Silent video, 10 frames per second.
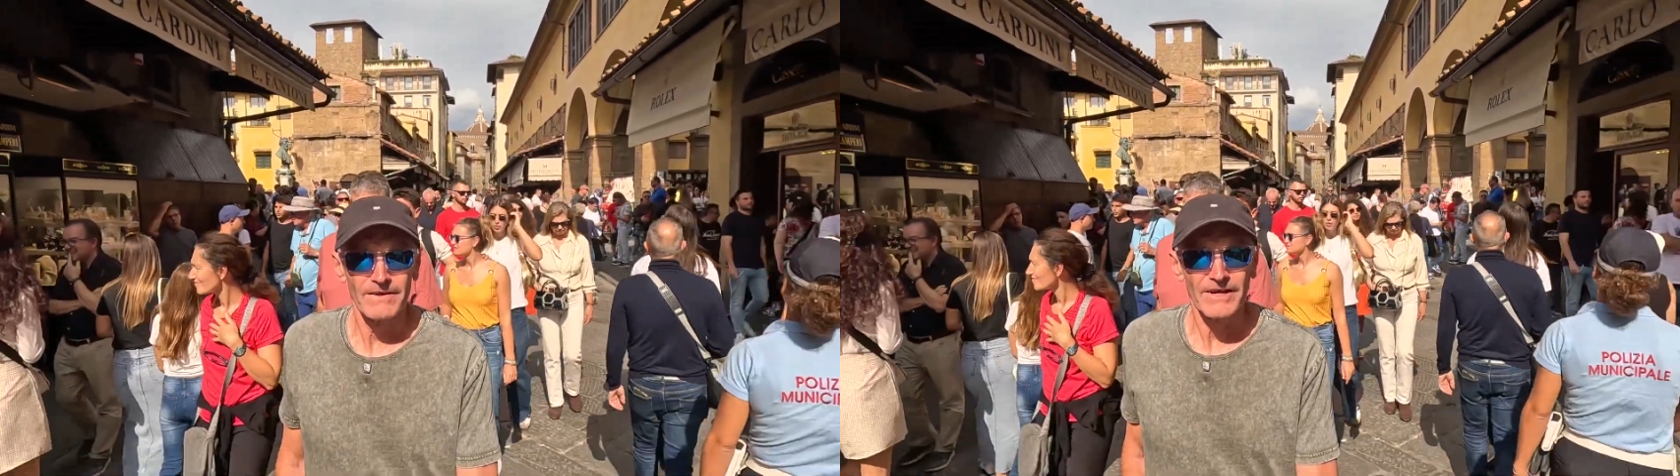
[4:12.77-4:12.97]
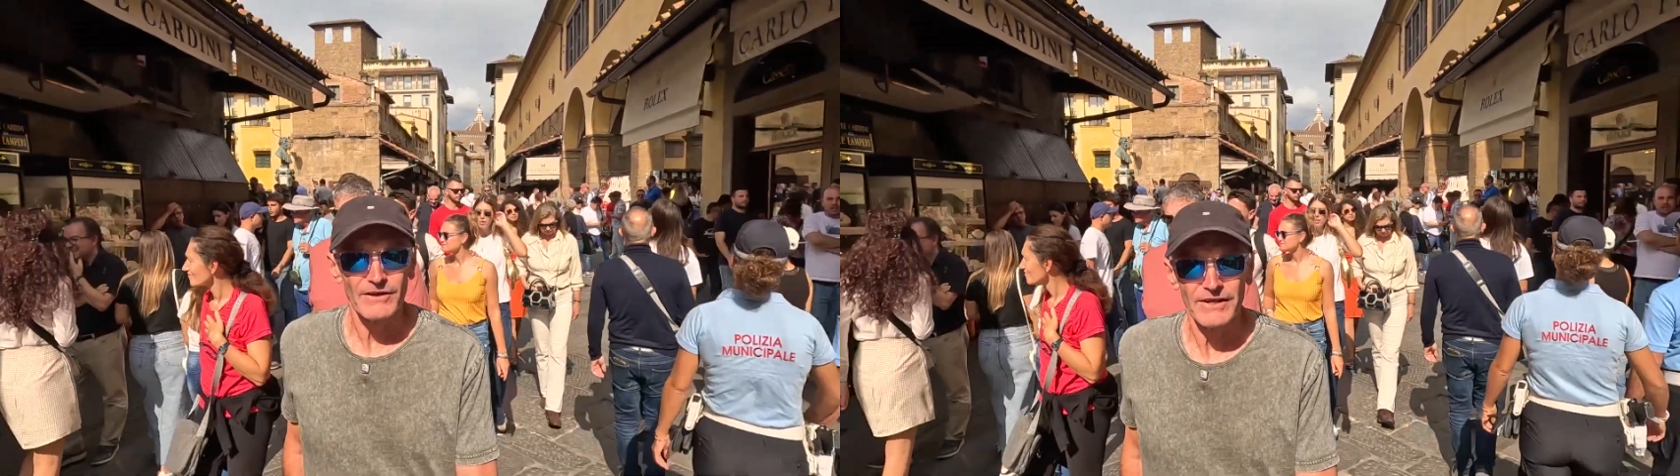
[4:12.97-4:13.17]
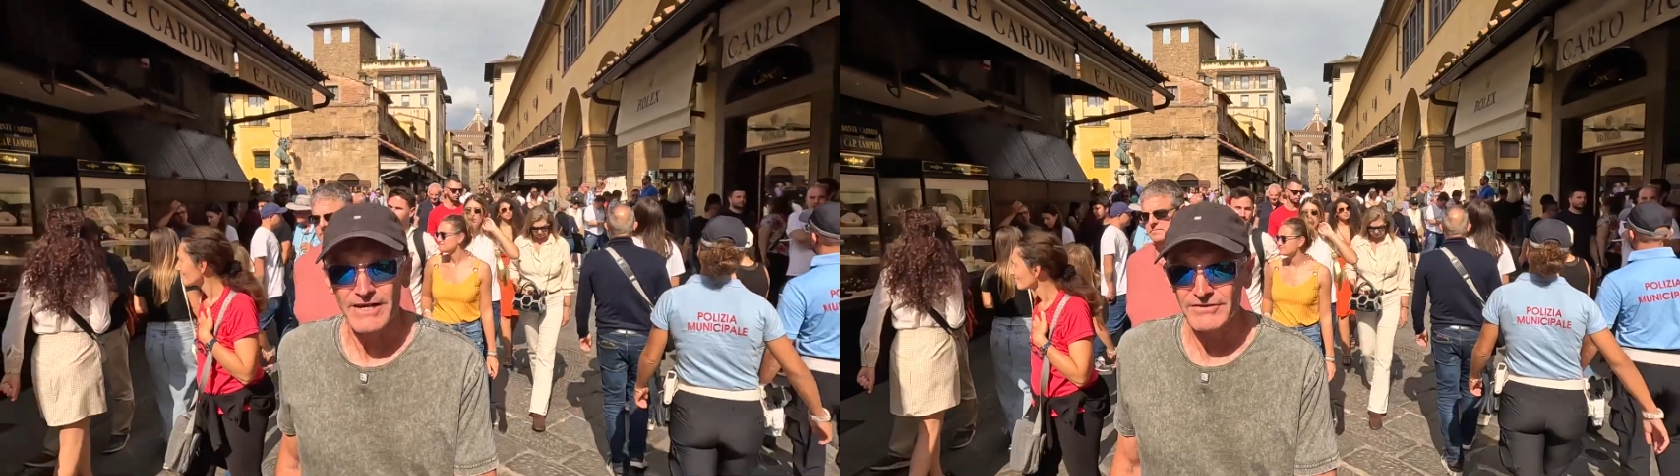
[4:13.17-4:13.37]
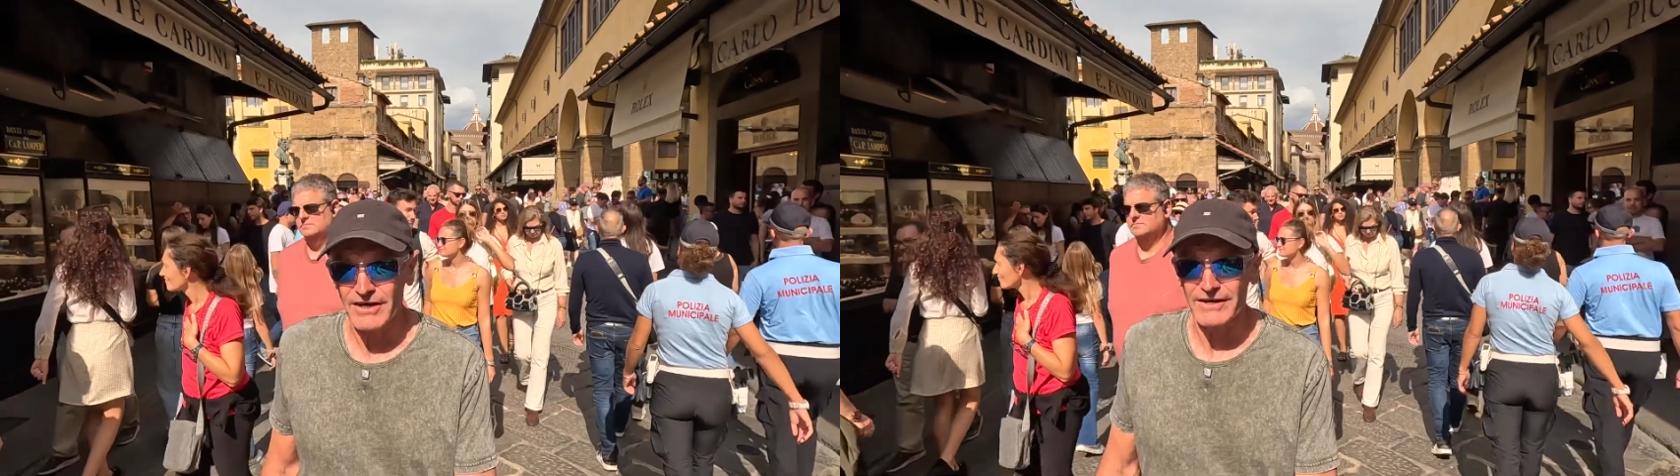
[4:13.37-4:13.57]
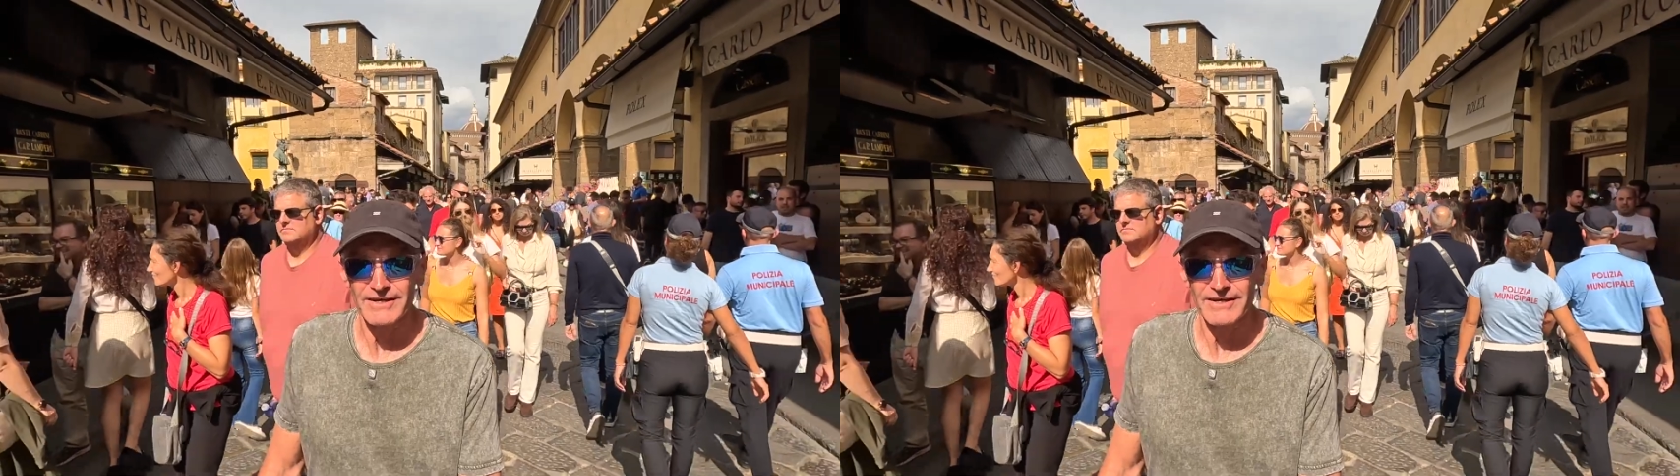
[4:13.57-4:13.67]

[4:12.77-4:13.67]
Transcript: Now later